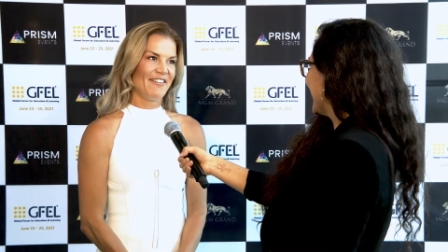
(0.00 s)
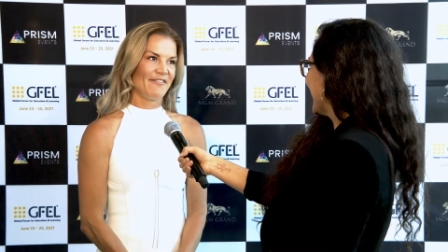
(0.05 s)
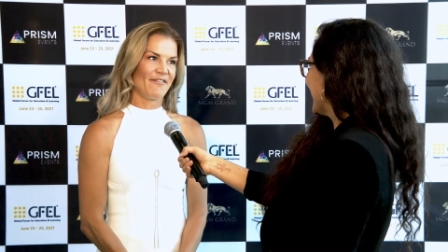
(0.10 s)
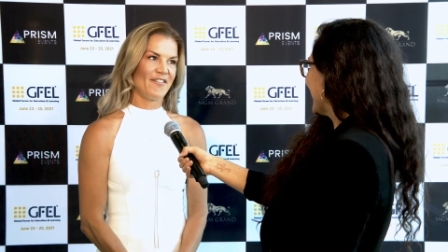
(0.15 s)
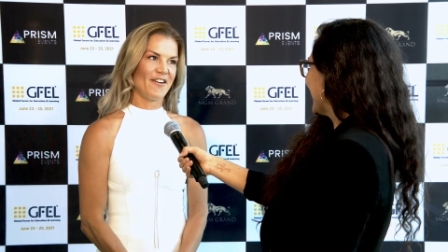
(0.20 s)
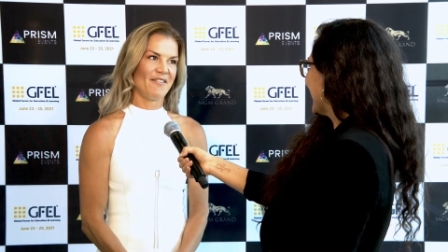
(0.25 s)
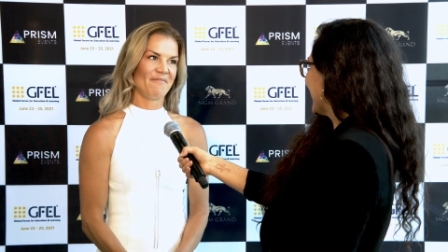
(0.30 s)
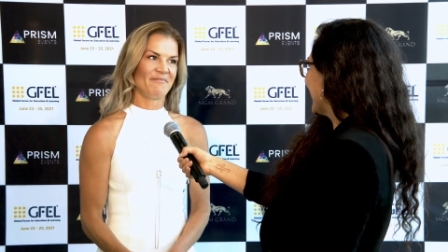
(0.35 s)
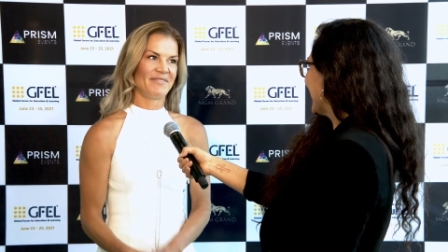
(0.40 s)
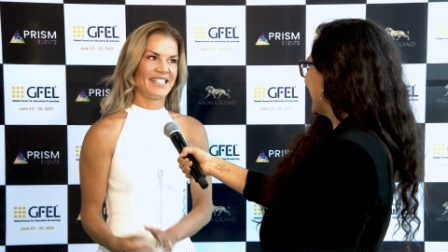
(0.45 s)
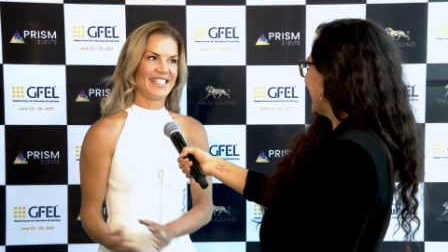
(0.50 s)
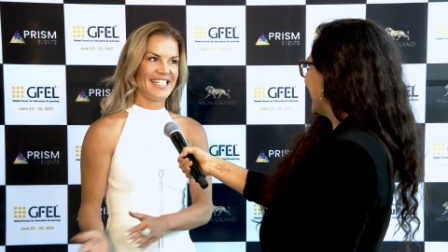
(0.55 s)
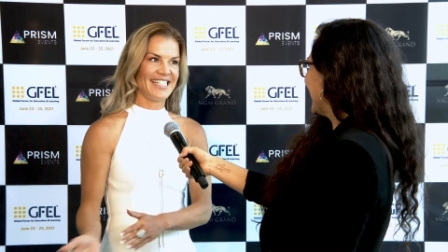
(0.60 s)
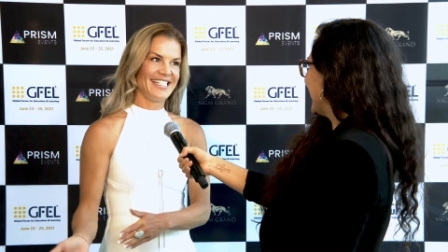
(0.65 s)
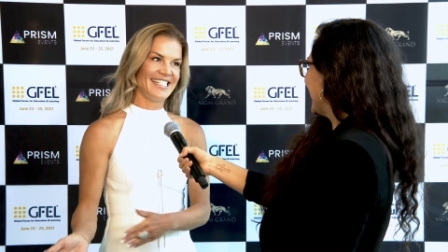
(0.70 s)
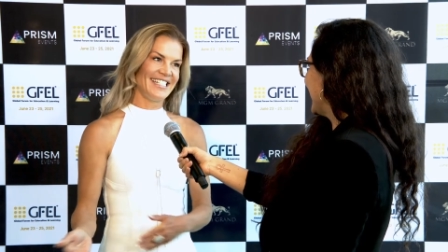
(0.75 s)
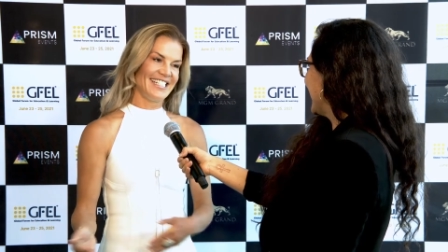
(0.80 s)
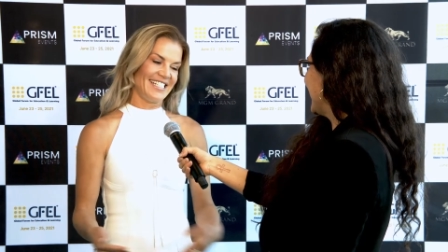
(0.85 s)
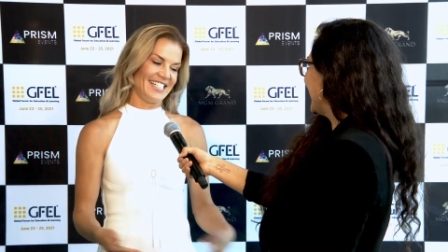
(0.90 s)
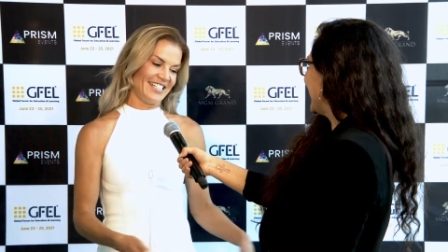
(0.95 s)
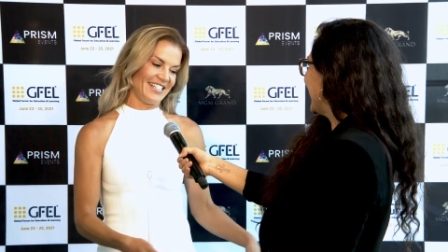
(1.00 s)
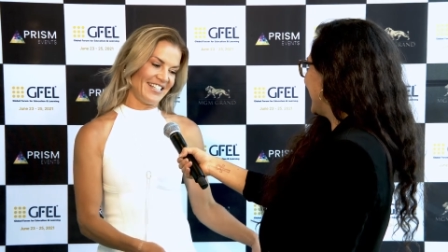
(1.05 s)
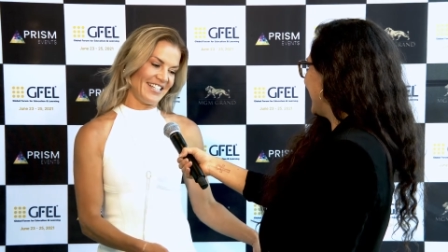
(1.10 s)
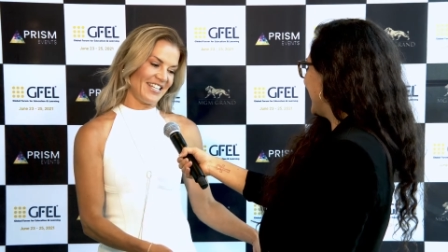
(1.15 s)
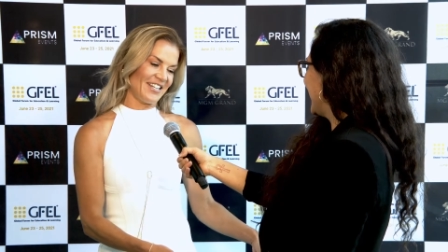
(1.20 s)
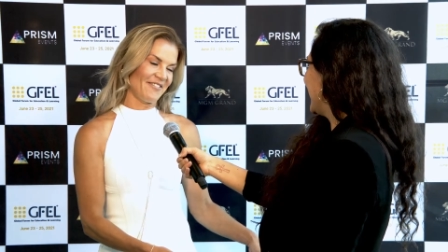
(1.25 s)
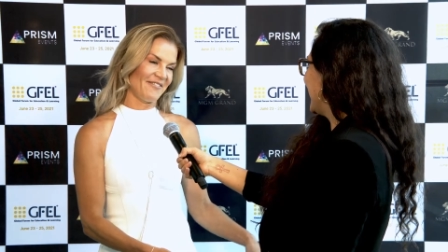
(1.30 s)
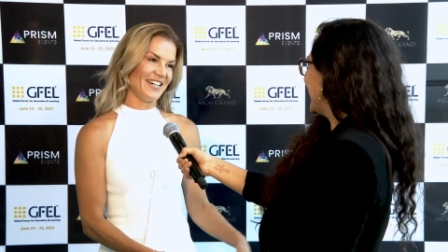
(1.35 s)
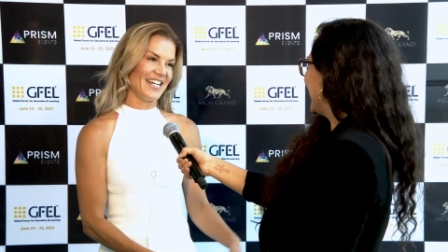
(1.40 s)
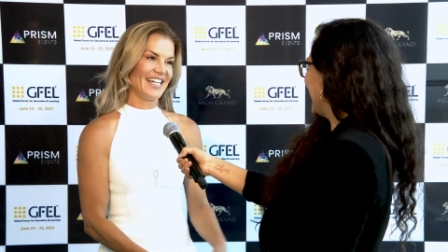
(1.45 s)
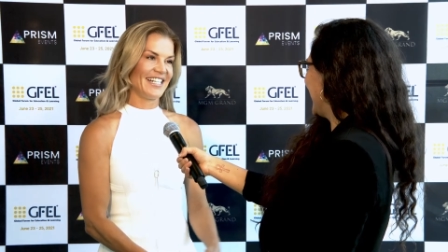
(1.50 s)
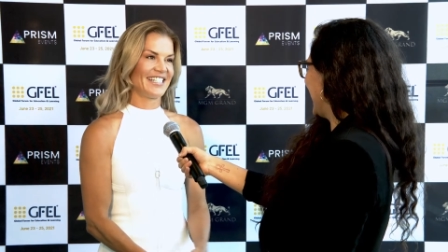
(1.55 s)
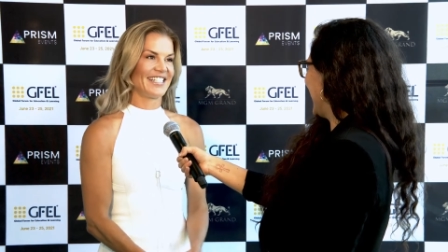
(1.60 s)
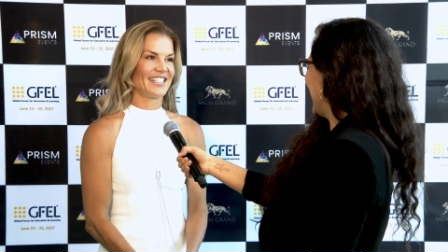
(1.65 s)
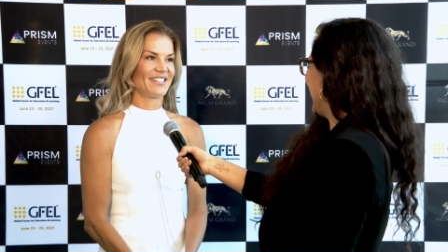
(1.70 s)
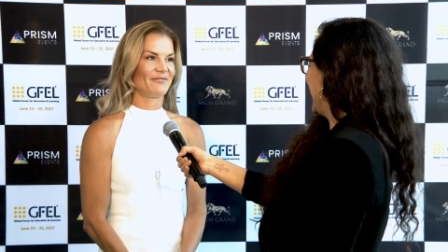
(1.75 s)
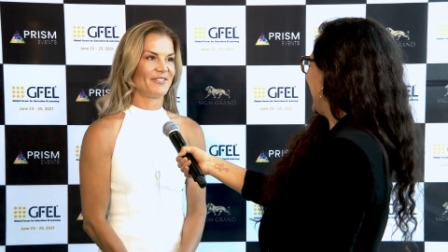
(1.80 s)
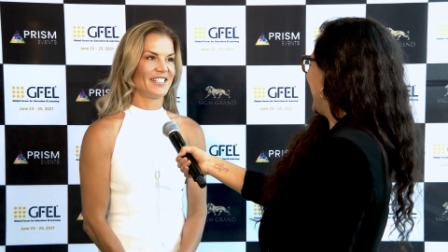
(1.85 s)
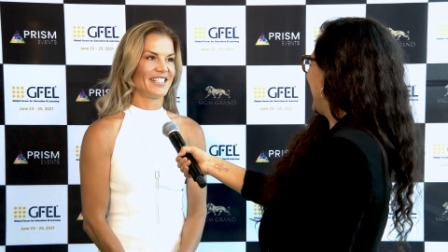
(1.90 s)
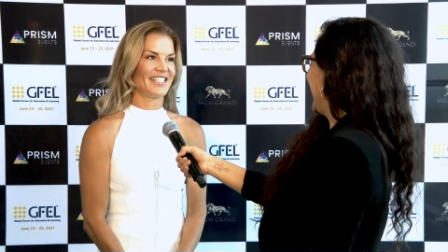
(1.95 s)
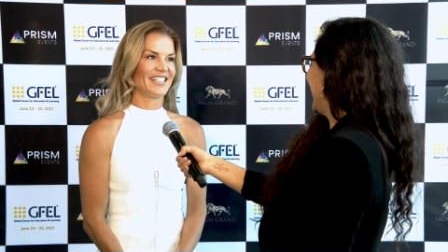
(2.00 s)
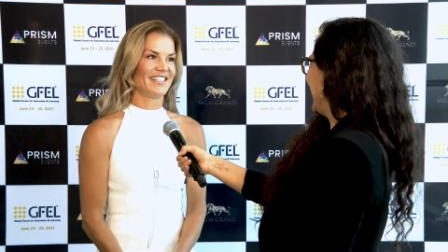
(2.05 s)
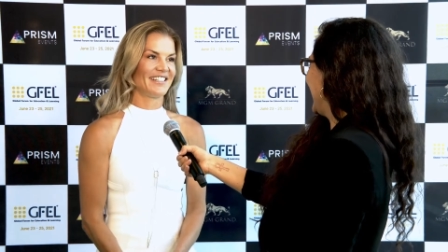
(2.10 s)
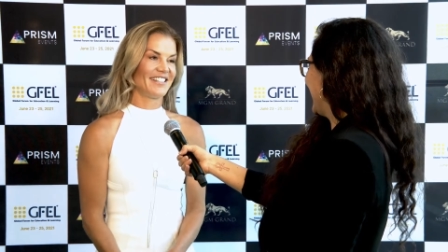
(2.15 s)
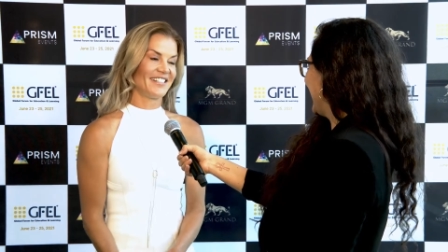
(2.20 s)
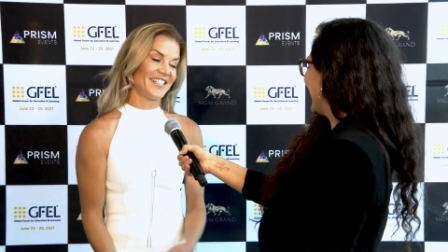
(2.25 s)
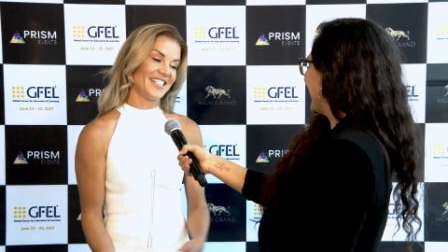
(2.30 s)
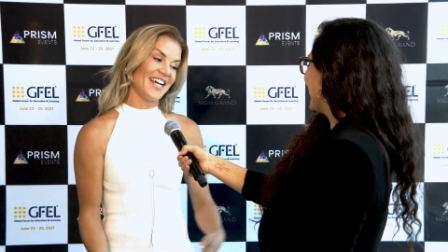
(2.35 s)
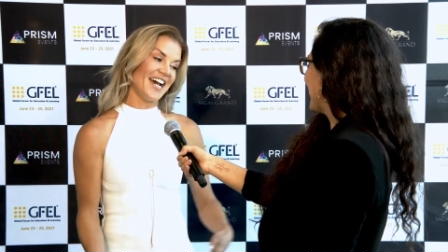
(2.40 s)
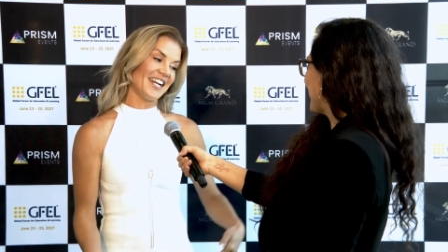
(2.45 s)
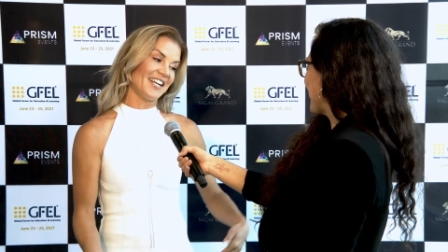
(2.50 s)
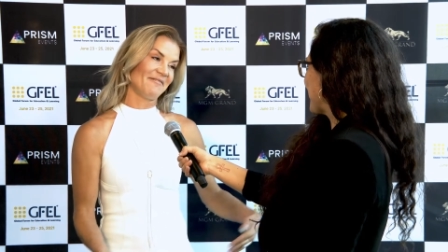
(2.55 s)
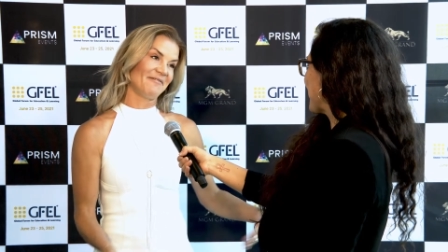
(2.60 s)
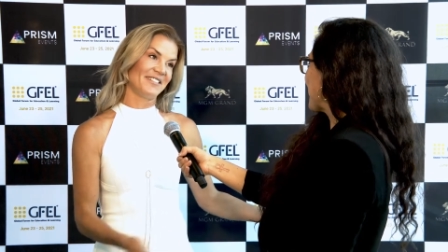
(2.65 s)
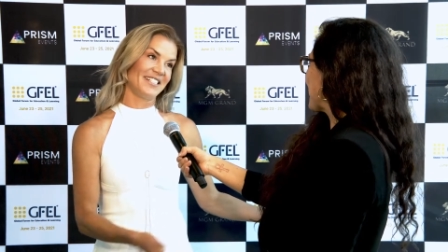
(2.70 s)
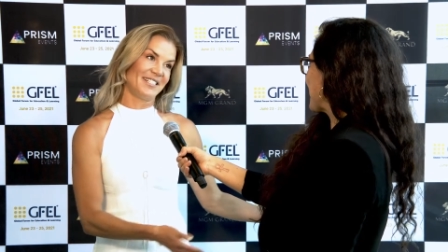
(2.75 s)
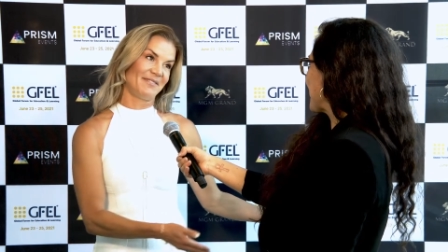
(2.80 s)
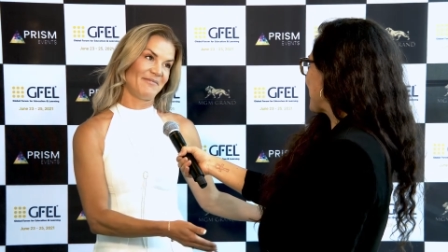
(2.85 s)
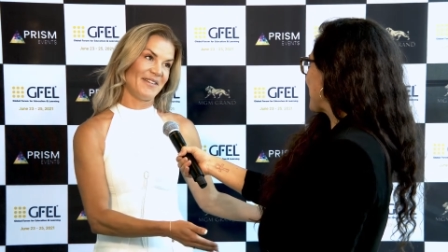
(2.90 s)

from Sydney to the US was the startup was